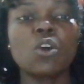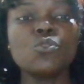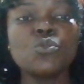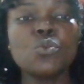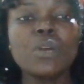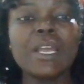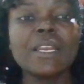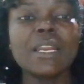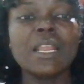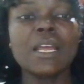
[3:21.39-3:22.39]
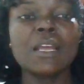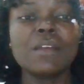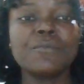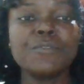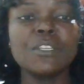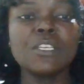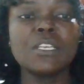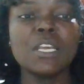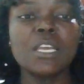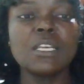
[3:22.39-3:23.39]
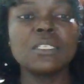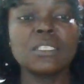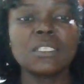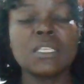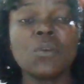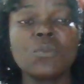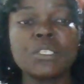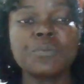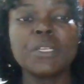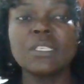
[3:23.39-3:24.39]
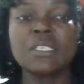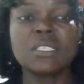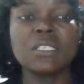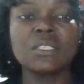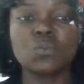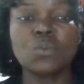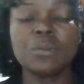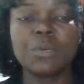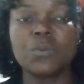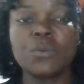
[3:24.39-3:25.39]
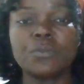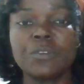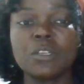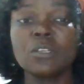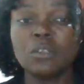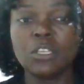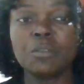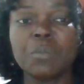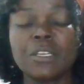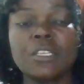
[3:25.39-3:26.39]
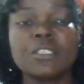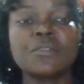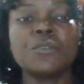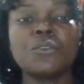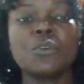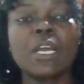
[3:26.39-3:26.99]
UNVAC. I will explain these things one by one in my next video.